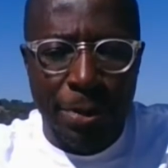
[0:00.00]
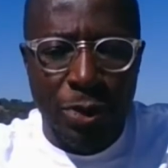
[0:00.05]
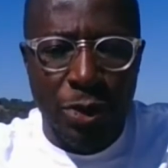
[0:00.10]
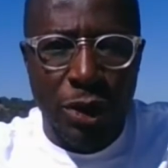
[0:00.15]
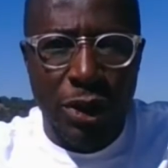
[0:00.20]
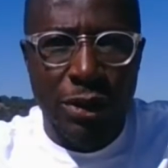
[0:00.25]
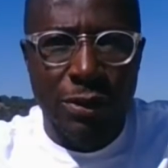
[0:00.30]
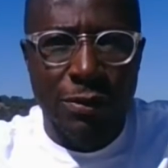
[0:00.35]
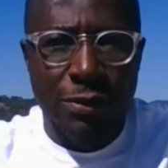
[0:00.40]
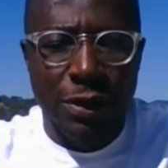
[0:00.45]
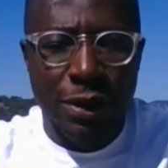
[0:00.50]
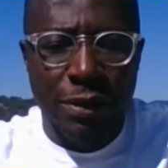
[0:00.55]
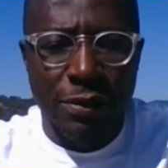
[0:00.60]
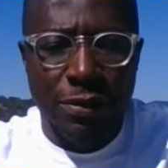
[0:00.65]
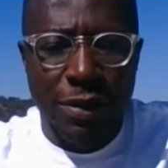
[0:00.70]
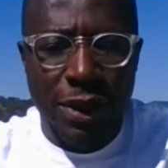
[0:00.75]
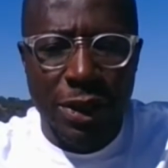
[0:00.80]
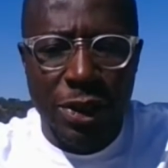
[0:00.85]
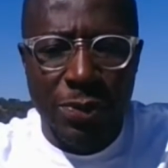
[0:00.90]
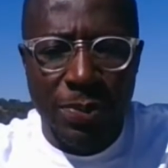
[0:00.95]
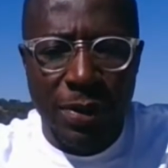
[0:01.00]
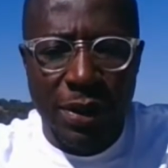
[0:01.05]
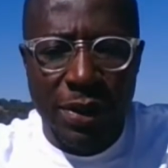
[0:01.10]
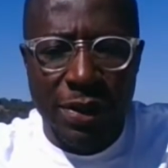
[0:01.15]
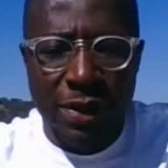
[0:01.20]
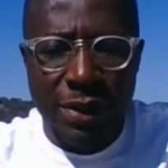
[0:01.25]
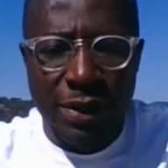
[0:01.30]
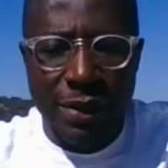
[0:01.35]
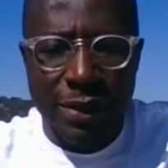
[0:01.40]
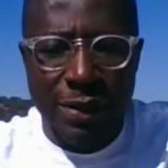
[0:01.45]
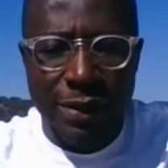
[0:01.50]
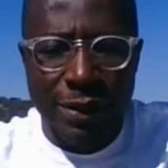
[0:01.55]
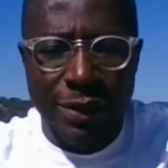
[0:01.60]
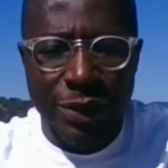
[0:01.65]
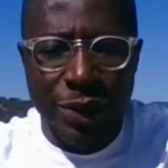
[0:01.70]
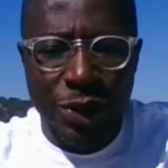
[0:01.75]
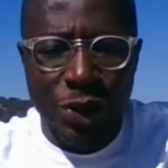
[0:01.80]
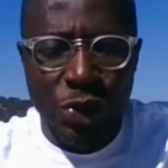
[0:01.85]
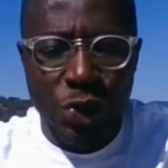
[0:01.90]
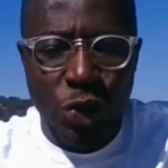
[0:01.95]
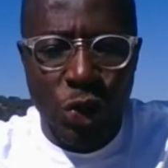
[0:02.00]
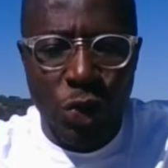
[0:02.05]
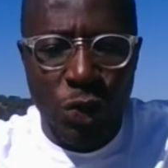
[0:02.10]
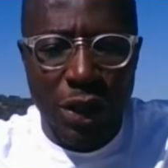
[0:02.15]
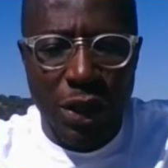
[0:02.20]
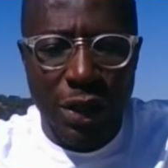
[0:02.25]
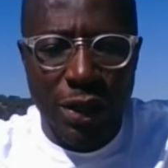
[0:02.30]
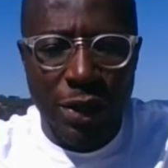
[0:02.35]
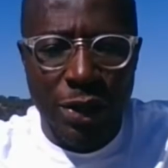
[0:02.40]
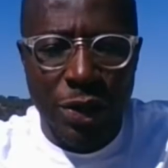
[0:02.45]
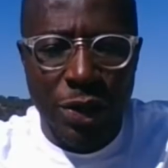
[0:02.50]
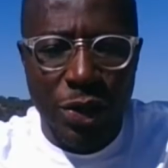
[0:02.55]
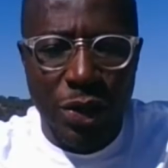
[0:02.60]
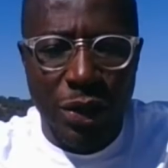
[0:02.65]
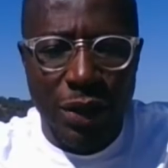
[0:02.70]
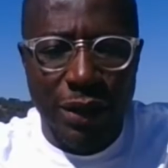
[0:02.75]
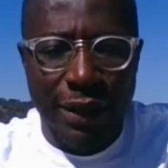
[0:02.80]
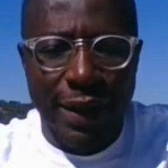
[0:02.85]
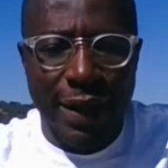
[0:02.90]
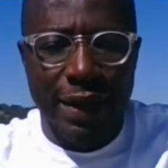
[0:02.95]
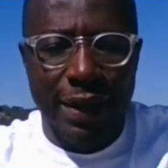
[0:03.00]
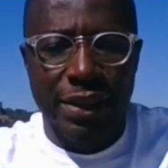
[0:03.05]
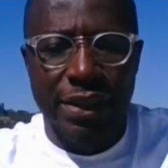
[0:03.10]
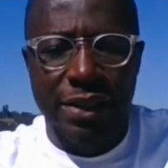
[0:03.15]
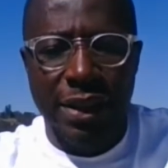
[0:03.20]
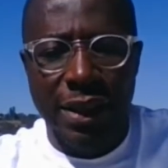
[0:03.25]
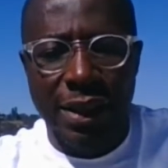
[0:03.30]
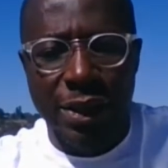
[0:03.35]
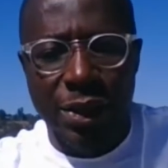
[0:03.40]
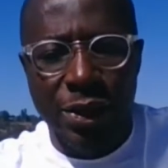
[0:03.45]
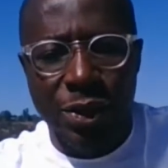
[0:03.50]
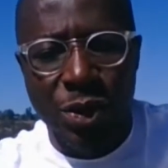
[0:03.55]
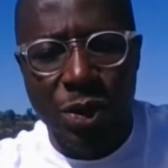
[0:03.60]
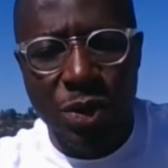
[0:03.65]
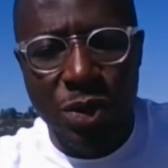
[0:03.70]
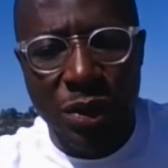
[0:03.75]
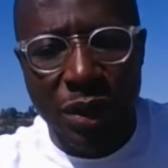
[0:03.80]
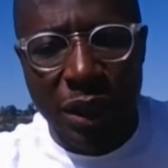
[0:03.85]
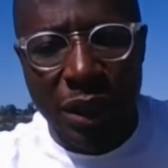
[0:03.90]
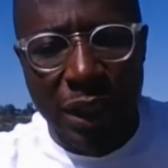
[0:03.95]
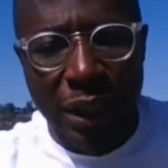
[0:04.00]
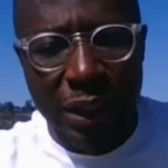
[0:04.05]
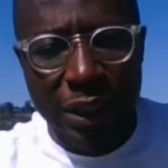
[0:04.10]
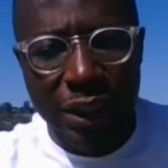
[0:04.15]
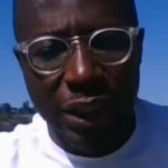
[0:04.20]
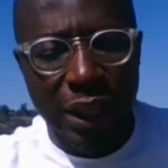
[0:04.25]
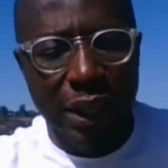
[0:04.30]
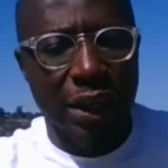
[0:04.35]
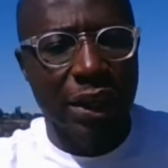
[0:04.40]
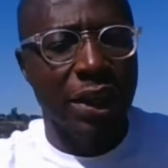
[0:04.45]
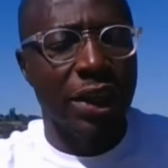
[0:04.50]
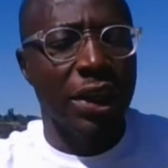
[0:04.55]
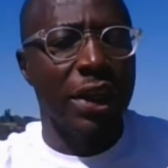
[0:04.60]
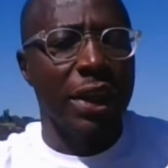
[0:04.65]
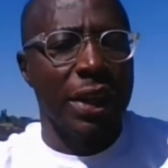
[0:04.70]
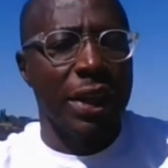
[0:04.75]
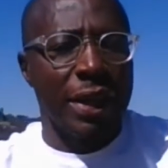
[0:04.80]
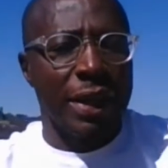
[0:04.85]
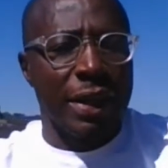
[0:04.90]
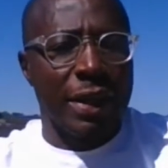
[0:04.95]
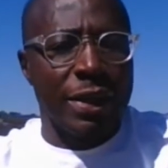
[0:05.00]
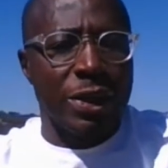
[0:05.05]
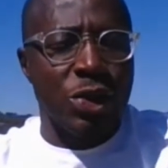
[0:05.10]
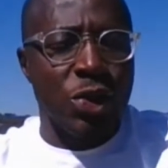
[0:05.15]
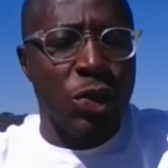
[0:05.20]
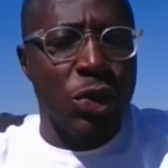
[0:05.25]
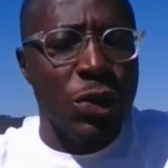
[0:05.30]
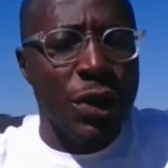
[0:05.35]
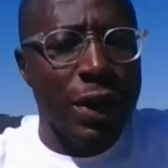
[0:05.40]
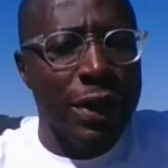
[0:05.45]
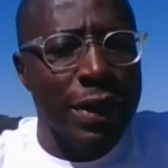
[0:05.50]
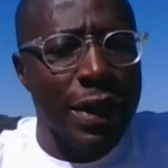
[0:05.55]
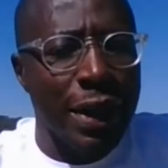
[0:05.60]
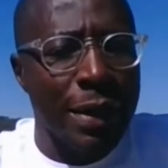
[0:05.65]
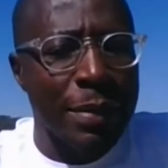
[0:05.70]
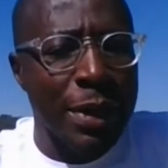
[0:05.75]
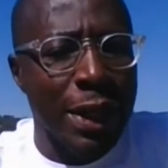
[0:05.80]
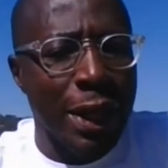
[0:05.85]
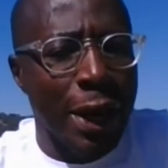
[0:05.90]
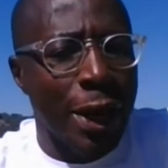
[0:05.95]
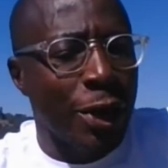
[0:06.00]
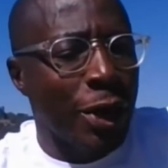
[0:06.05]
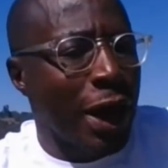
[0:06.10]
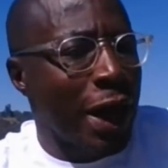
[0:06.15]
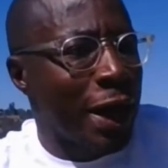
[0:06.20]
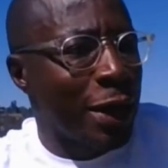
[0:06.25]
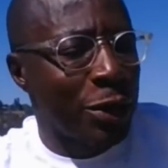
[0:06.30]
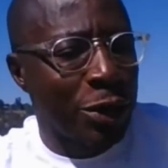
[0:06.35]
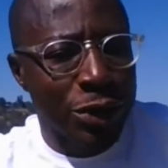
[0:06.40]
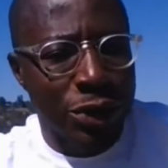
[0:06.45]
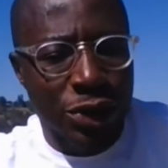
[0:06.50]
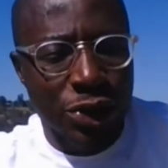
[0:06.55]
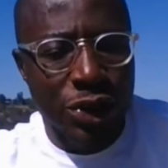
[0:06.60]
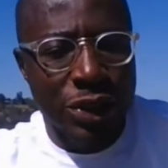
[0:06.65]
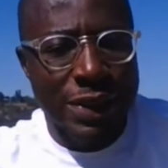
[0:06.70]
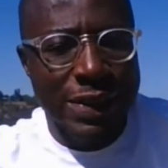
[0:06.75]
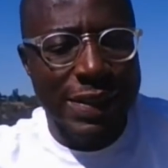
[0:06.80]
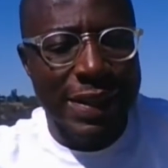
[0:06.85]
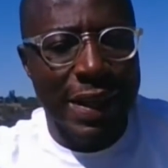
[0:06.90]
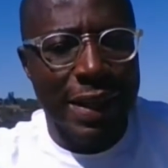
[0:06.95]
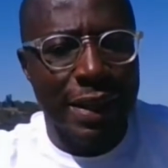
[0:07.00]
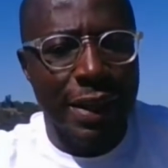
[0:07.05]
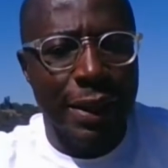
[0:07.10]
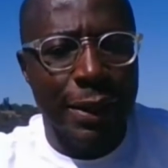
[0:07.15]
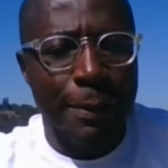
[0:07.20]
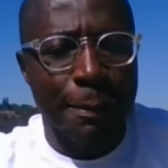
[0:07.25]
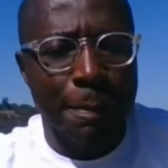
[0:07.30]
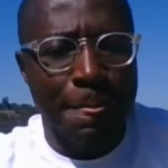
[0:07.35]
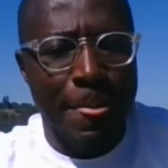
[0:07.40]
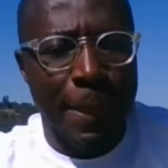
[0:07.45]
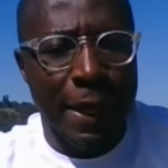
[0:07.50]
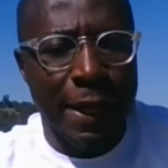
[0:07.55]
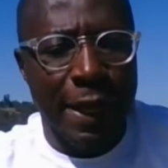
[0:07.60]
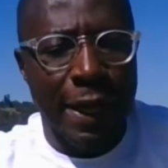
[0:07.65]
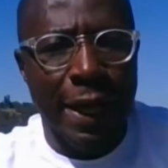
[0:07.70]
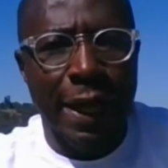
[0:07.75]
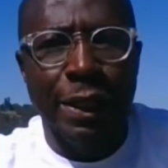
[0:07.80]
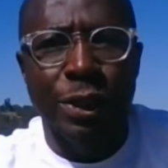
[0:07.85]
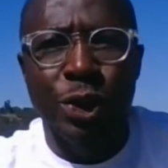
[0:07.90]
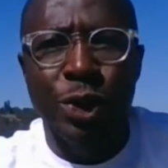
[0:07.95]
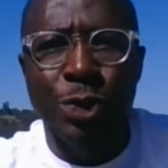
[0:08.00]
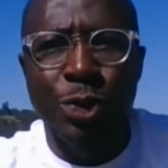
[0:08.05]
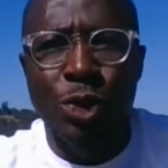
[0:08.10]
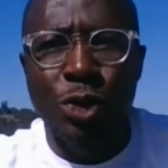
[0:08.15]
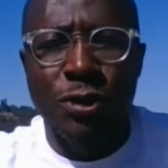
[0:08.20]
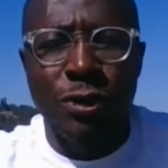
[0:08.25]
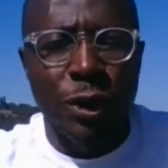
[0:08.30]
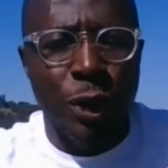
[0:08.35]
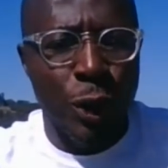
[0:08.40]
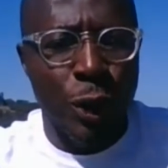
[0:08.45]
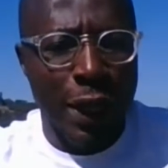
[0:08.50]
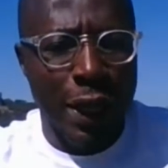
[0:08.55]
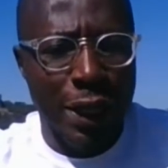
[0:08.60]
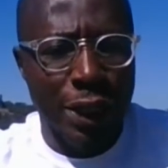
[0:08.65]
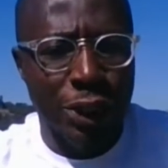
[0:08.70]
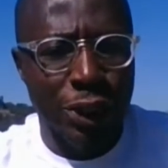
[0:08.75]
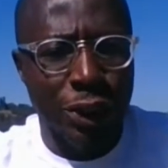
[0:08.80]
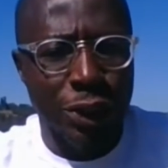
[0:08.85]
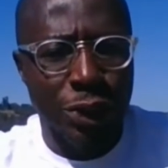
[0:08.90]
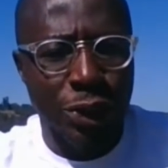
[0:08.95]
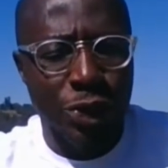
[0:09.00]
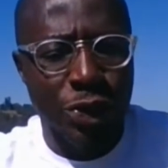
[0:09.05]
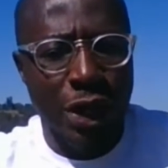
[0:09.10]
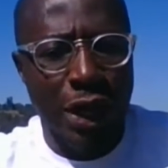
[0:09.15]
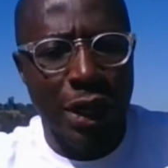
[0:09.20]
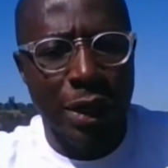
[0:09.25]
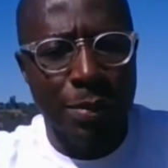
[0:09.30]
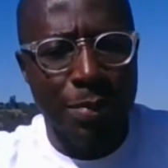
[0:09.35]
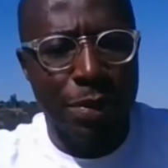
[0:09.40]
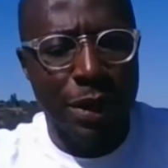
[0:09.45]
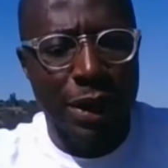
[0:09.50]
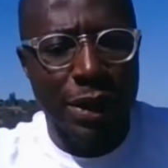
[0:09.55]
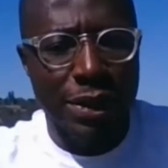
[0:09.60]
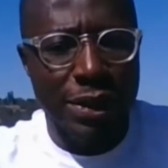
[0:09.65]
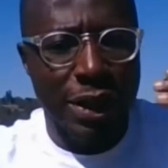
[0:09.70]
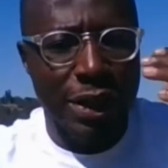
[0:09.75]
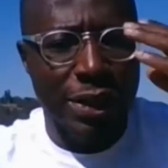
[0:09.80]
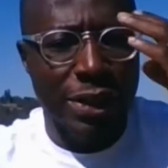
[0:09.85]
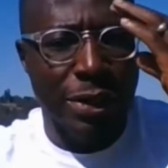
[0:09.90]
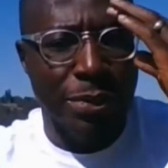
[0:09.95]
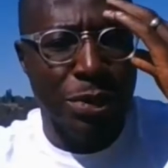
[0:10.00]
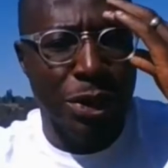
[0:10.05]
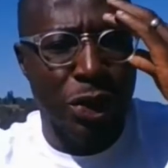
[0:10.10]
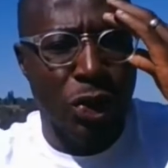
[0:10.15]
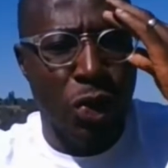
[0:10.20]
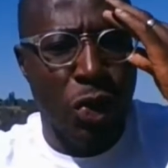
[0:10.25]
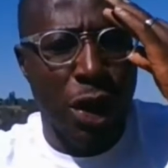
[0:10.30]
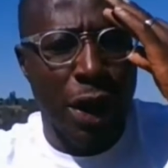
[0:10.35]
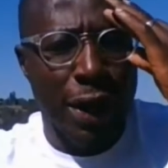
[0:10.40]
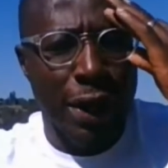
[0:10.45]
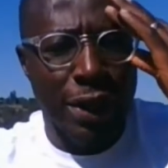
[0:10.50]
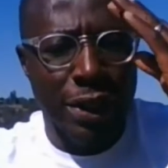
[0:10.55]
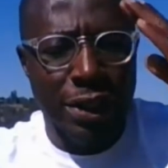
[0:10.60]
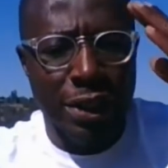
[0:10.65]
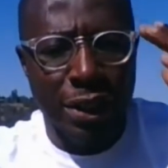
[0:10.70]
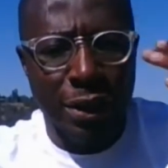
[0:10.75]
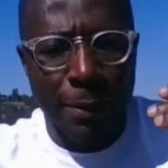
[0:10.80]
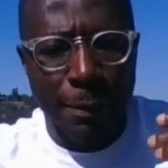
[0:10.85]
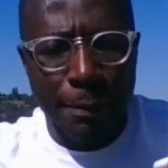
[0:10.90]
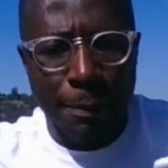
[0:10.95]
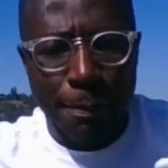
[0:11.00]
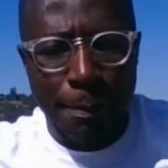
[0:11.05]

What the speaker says: Waiting for the first person, just so we can go on. Yes, thank you, Jackie. So you can hear me now. I was just saying that I had to move location to get a place that is a bit quieter,